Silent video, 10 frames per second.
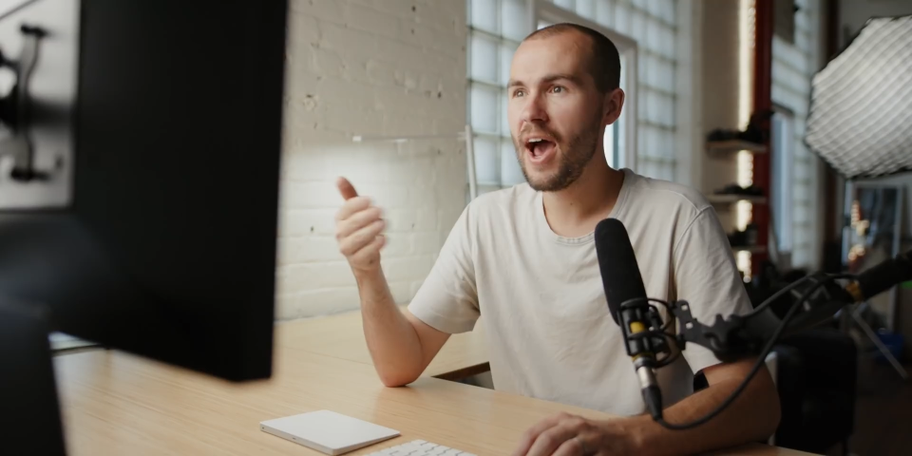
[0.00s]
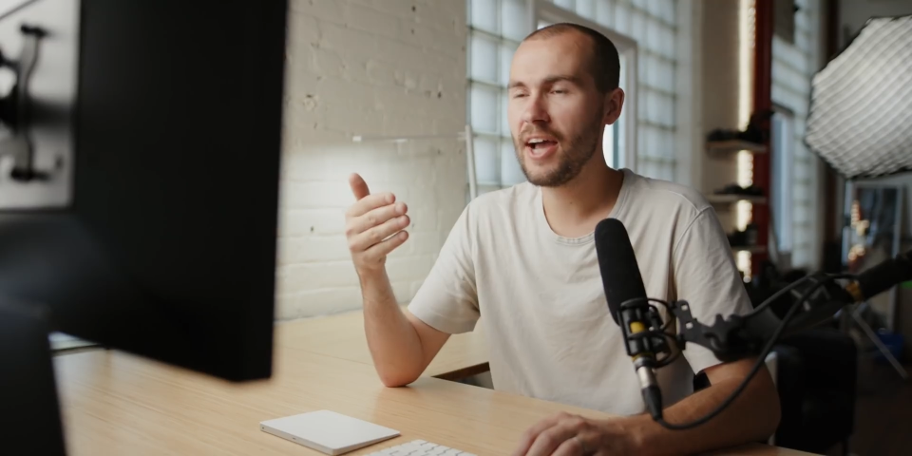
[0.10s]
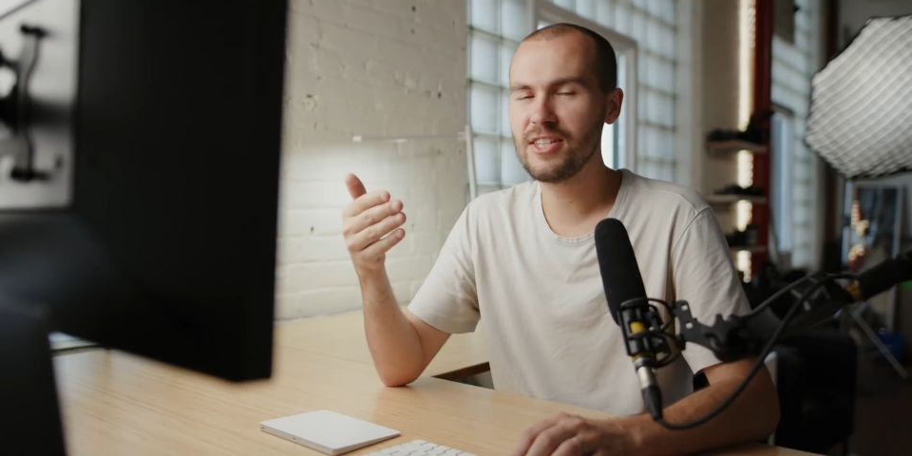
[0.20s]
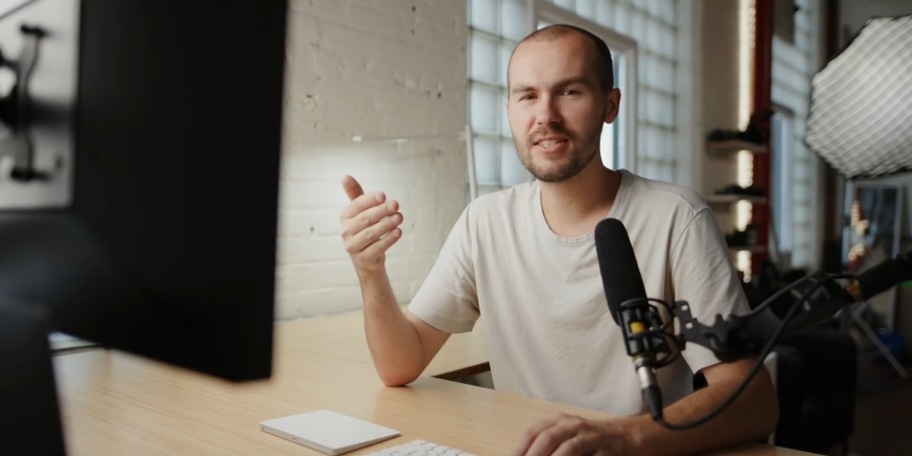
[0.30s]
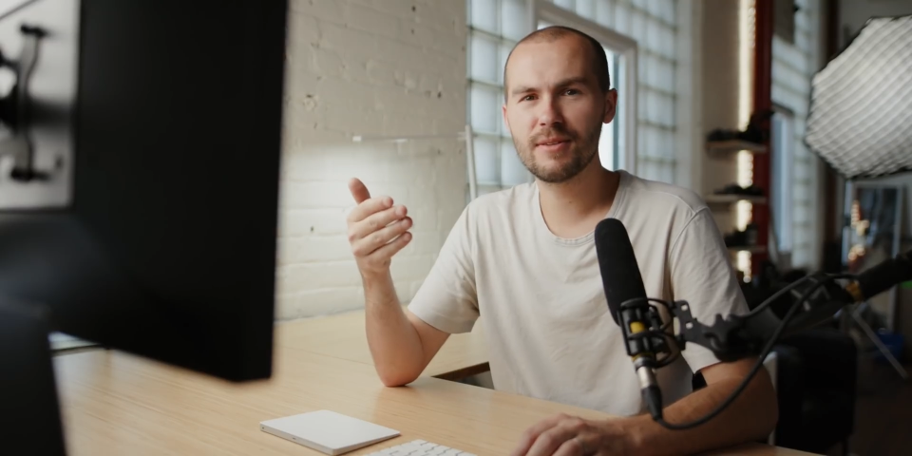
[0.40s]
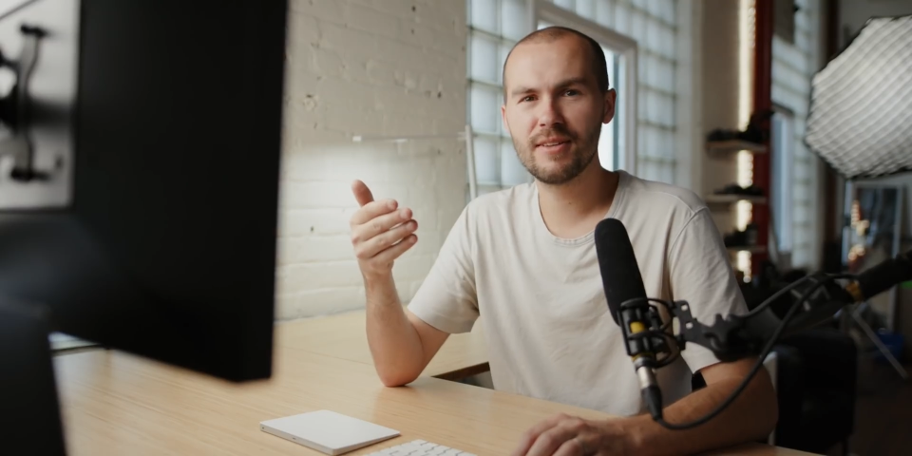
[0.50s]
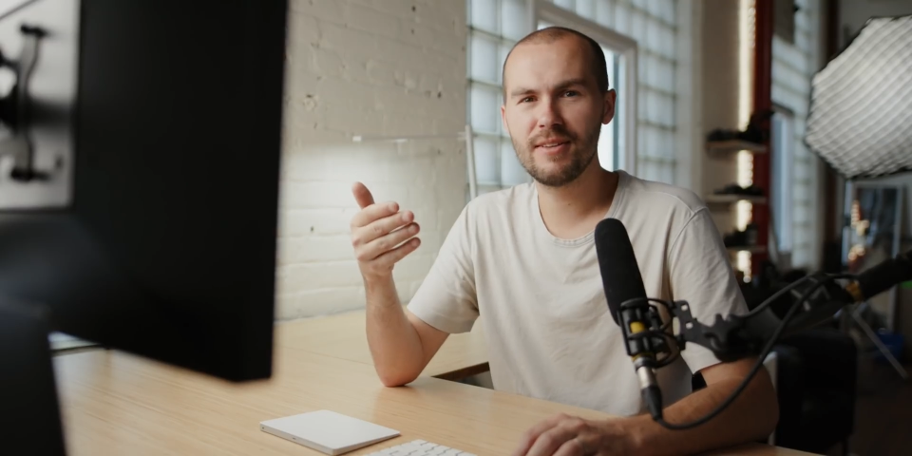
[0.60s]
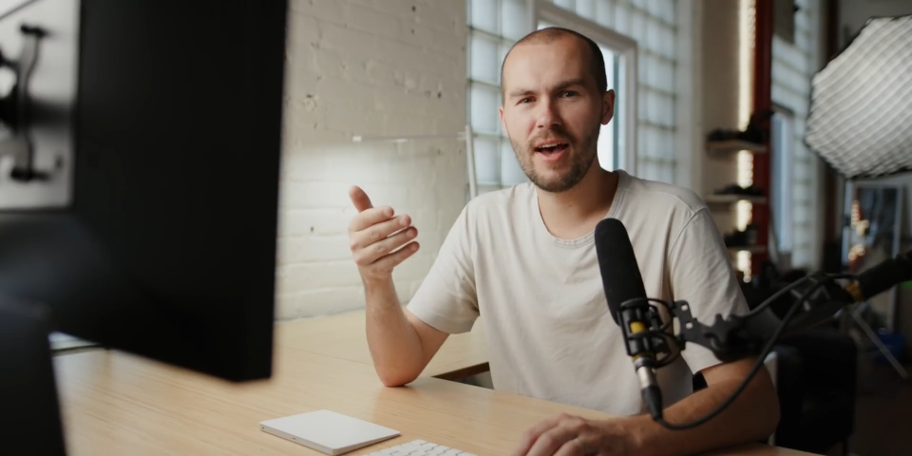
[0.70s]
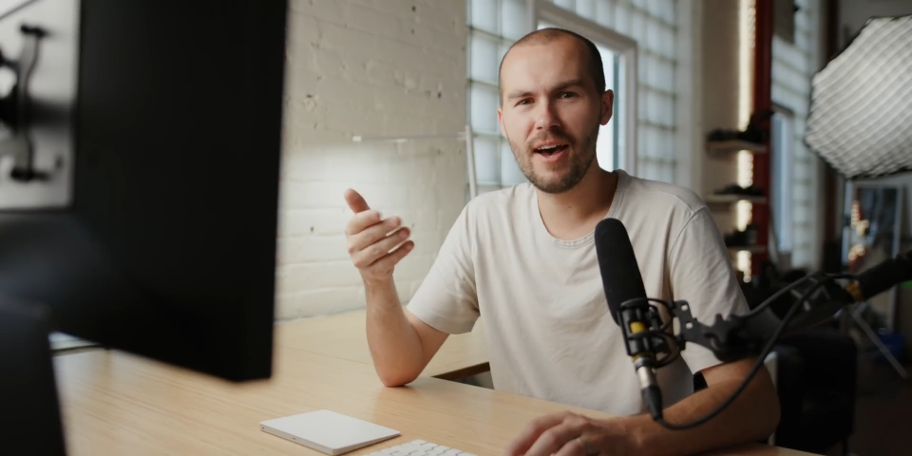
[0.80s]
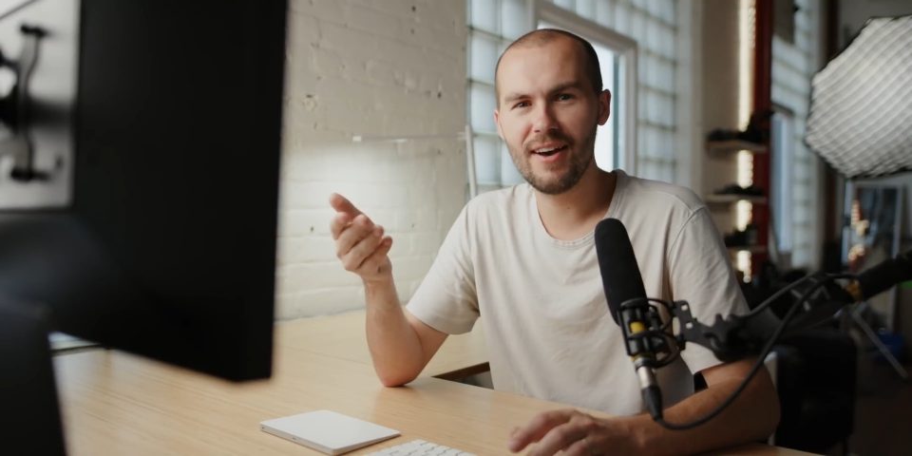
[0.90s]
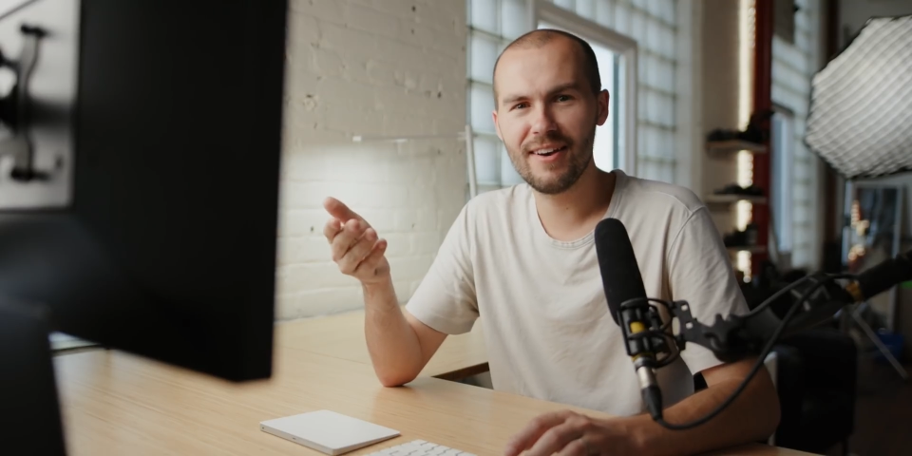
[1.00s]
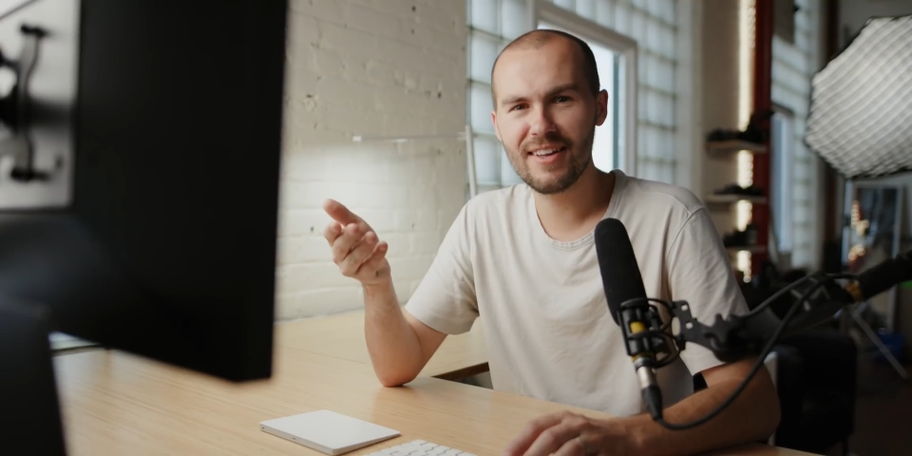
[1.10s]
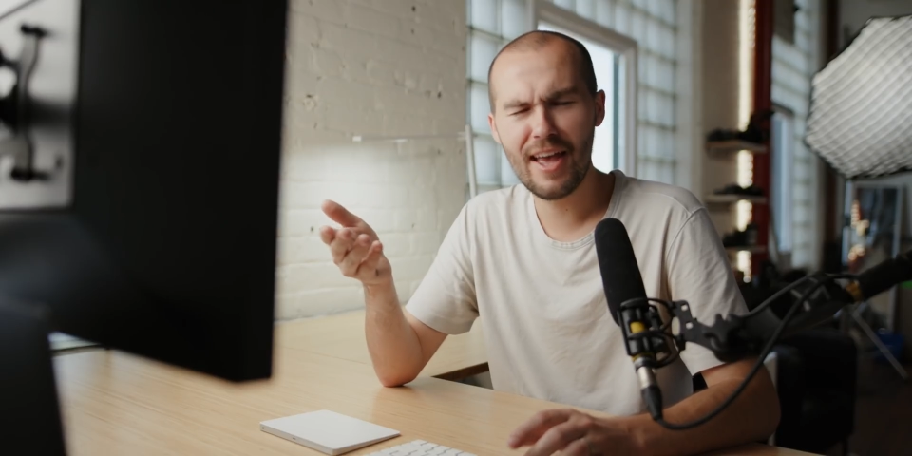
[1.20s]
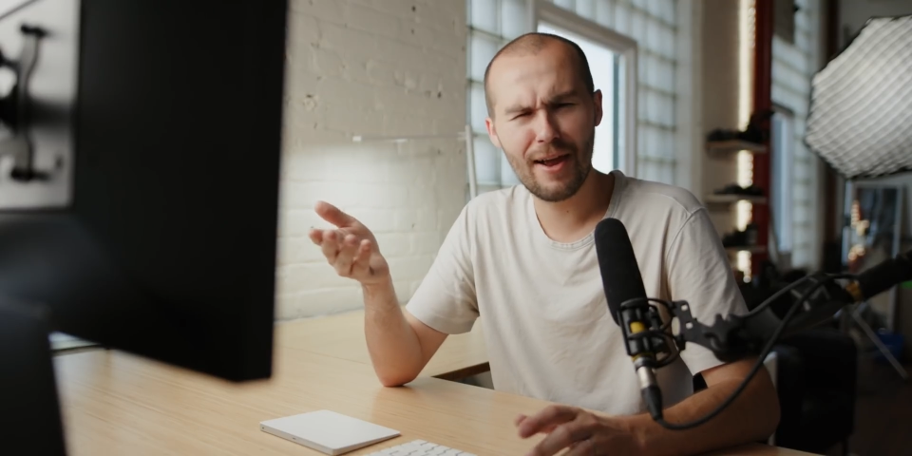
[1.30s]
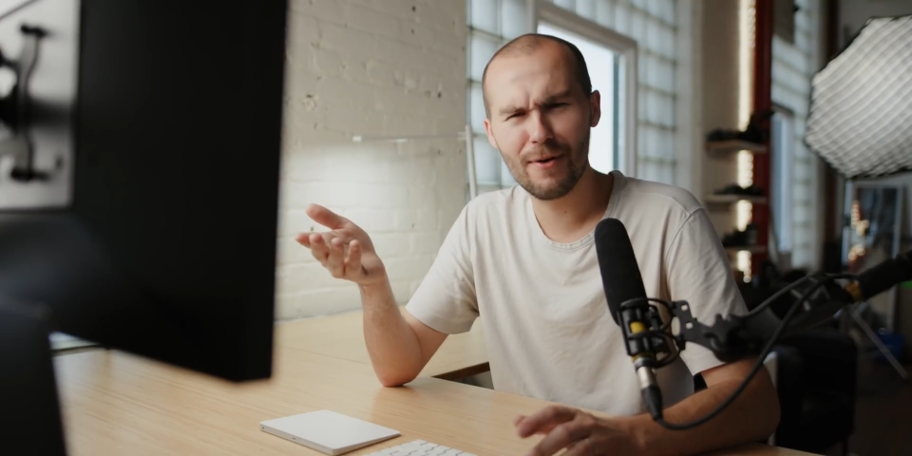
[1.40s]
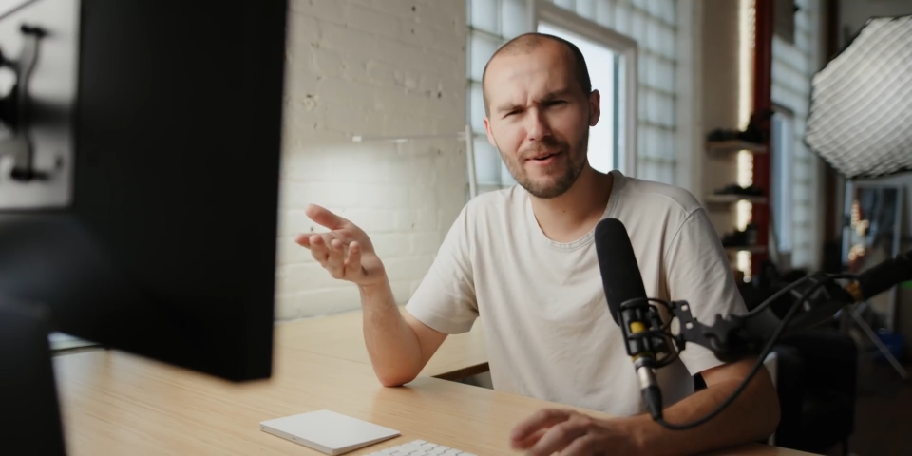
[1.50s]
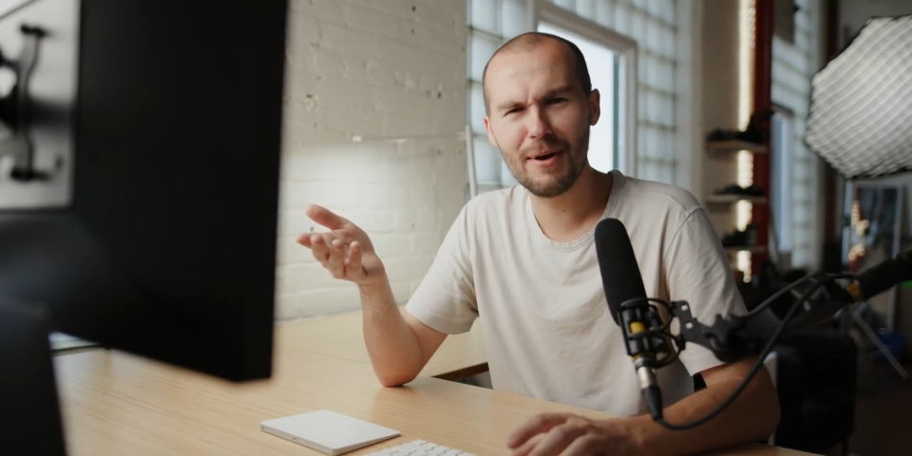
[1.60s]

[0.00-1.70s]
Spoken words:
I just care